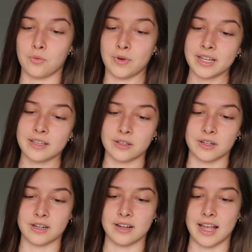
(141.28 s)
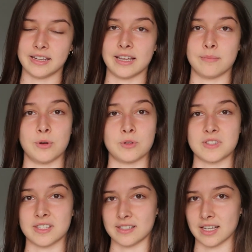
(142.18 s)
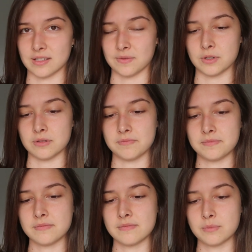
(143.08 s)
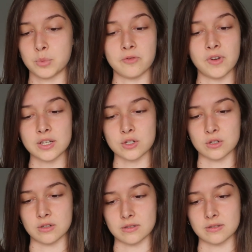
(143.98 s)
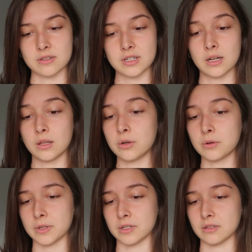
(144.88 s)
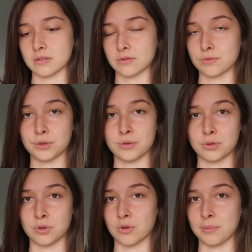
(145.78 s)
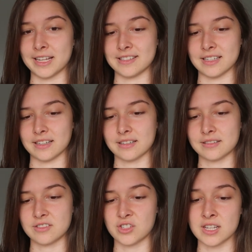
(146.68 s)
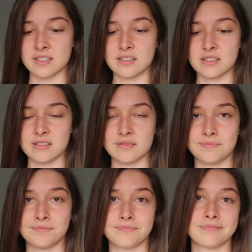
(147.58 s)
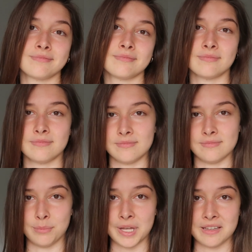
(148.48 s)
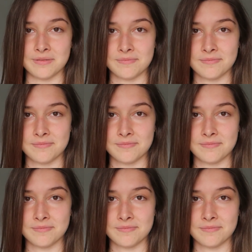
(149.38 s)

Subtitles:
Regular and yet most successful. Professional, colloquial, rude or romantic. Just me.